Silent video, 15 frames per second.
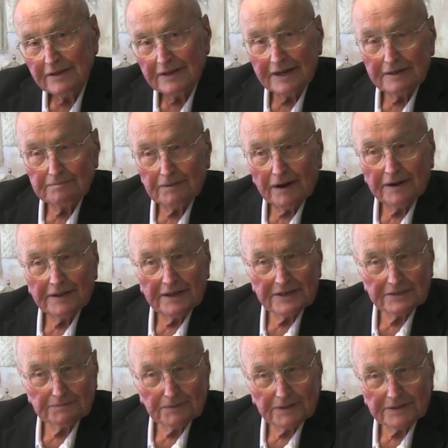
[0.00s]
now part of the
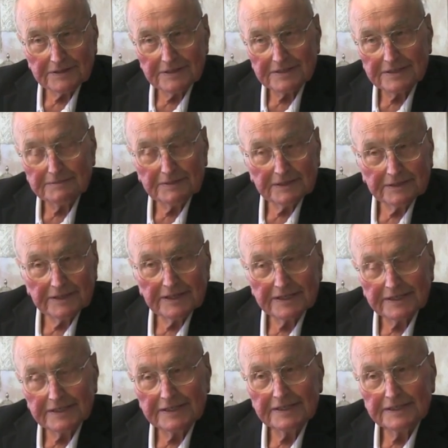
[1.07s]
Eastbrook system in
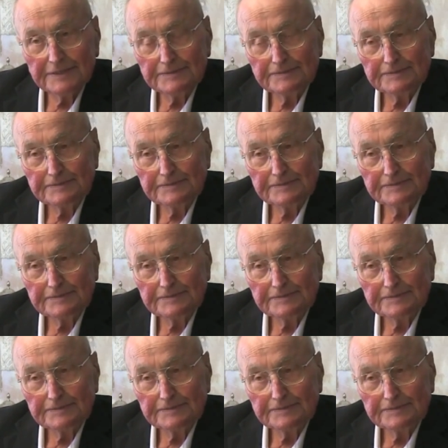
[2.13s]
Grant County.